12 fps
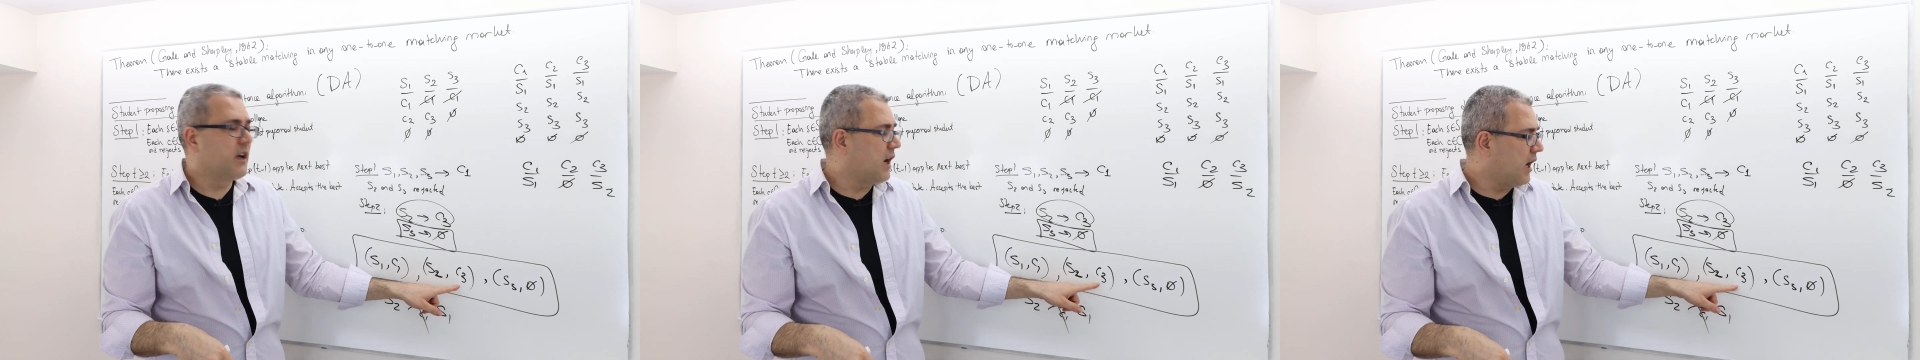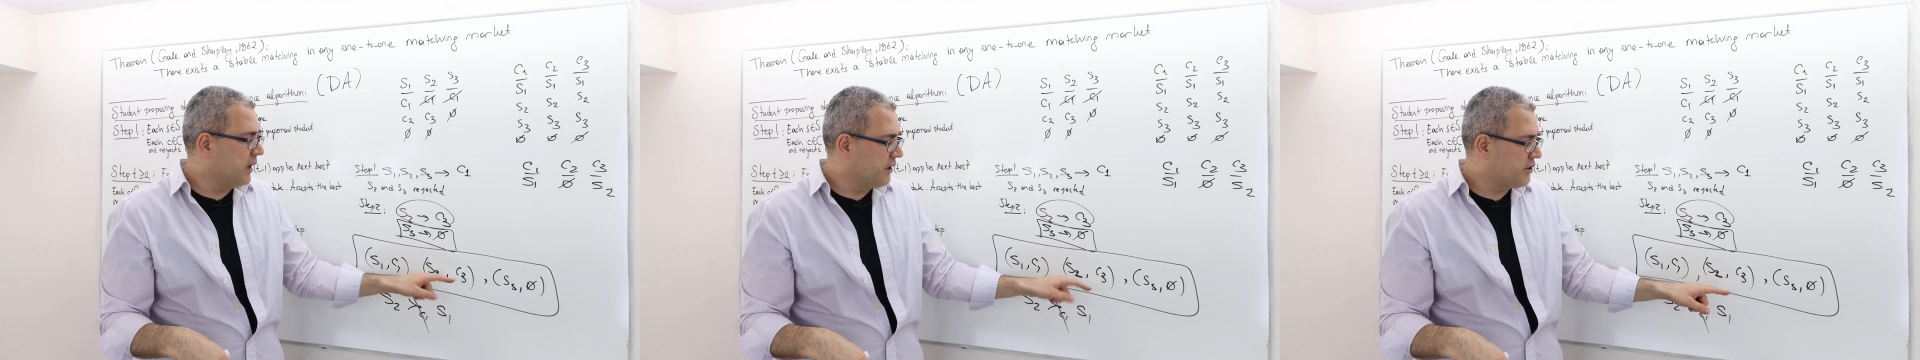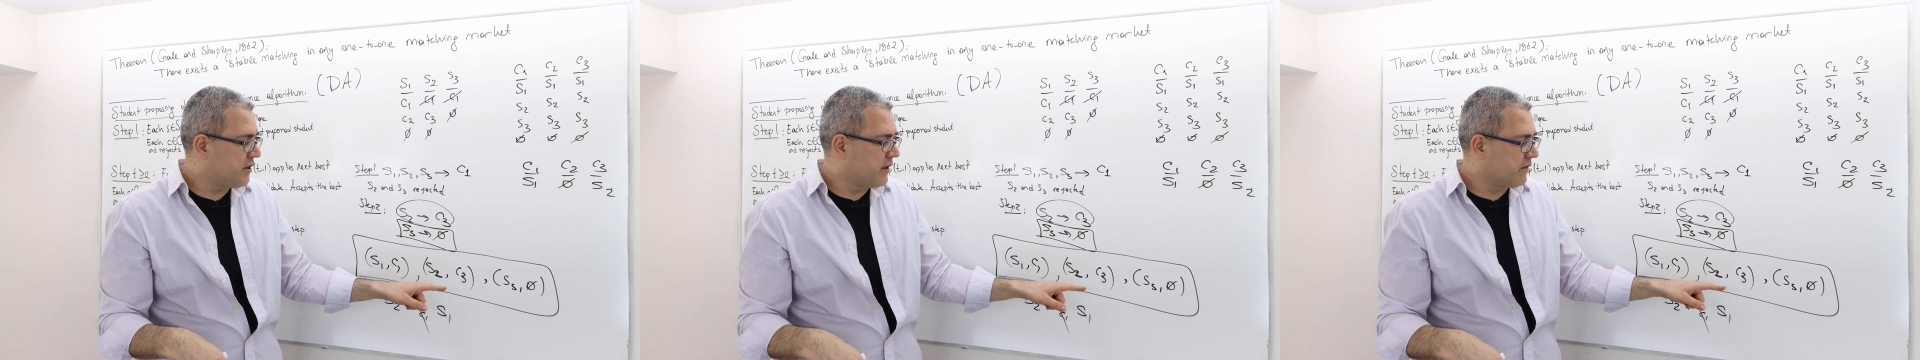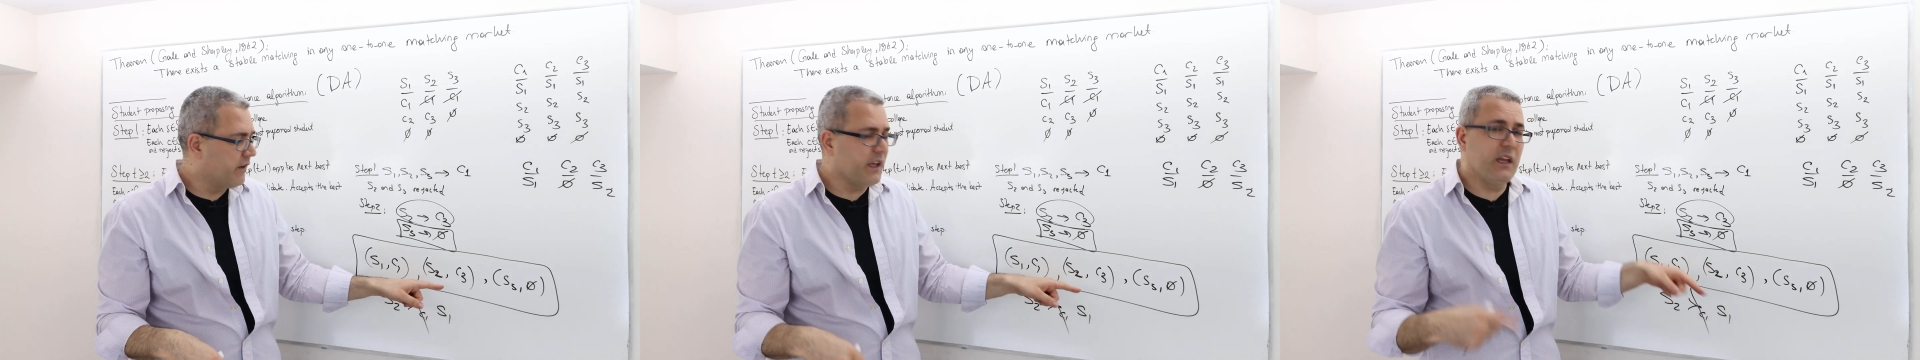college
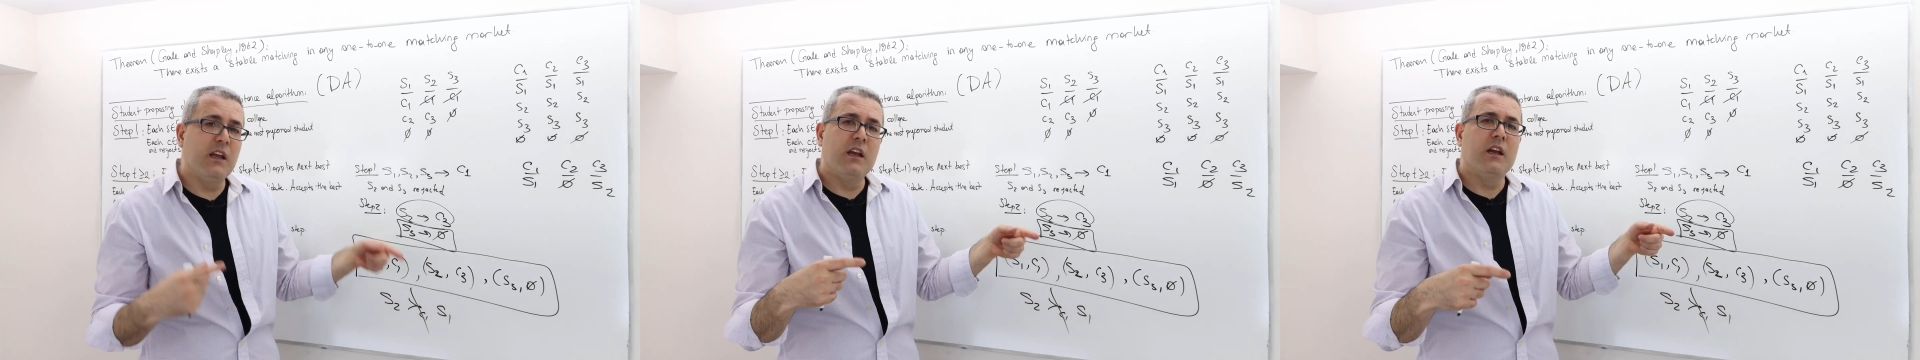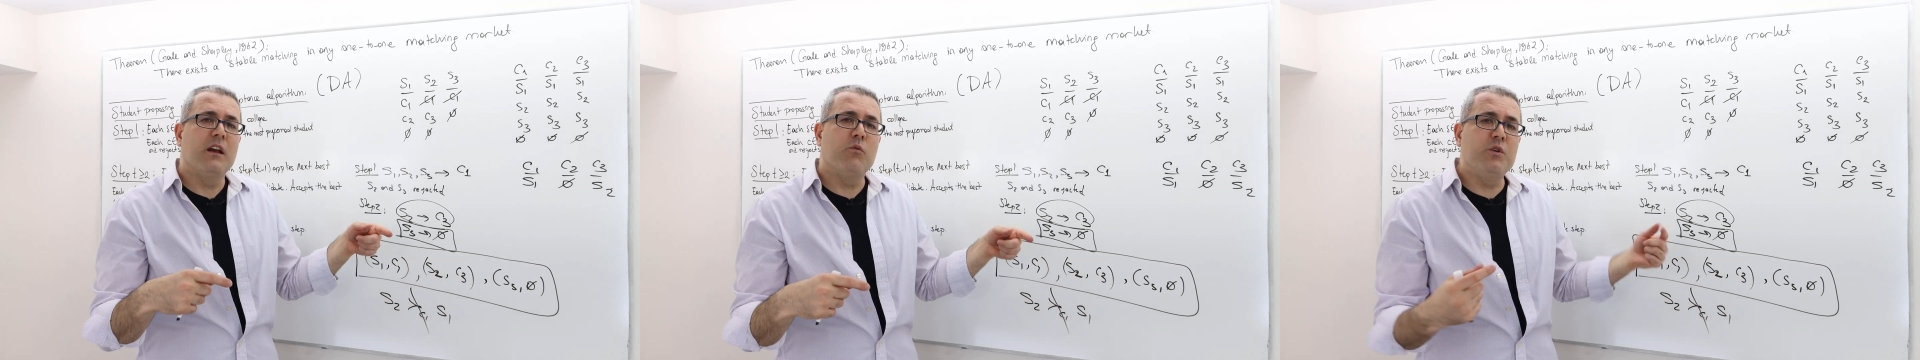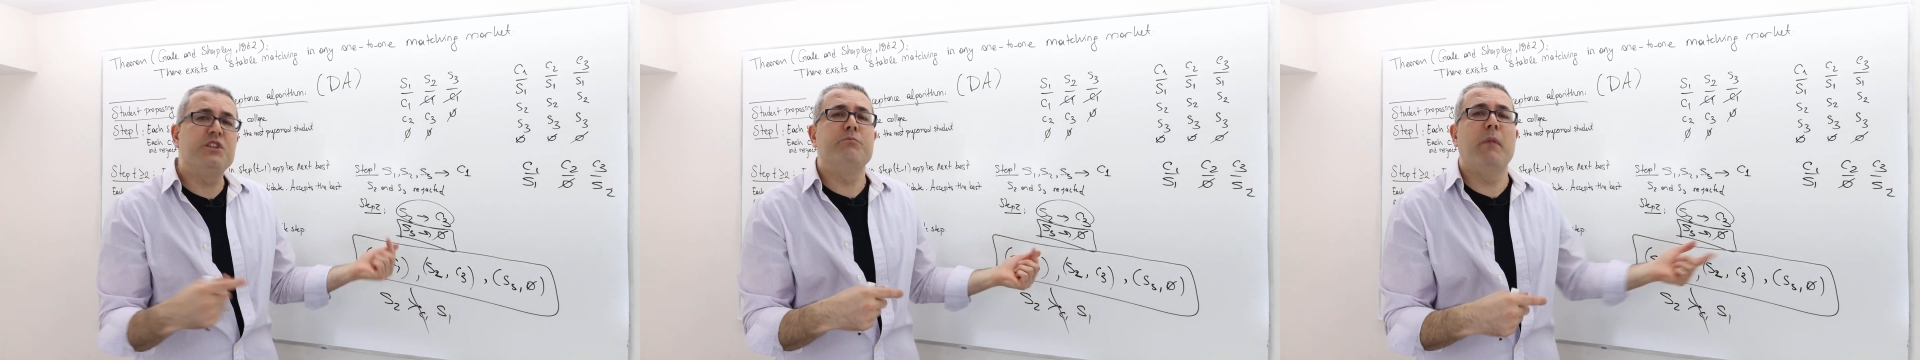three which